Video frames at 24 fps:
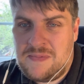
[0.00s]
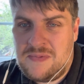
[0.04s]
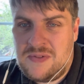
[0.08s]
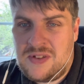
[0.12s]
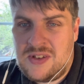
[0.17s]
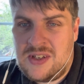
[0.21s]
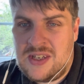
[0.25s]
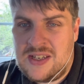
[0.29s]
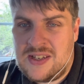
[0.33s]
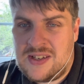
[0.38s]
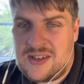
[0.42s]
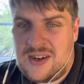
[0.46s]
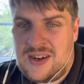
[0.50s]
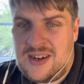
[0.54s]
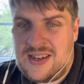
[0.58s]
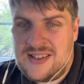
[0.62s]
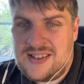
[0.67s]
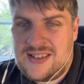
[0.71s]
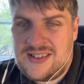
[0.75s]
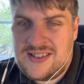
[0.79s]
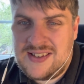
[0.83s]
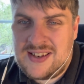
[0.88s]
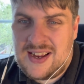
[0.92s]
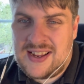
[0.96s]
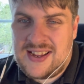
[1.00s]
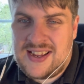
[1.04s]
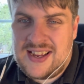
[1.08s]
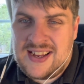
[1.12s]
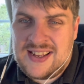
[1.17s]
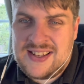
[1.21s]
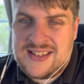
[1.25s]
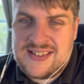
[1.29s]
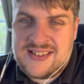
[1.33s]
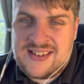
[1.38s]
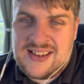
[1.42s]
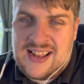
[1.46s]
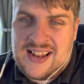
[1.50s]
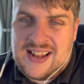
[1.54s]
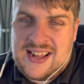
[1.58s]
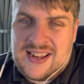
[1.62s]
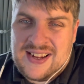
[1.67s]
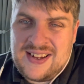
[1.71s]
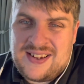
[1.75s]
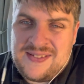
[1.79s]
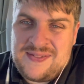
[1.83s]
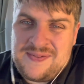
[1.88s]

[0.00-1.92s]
Cheers, guys. Take care. See you later.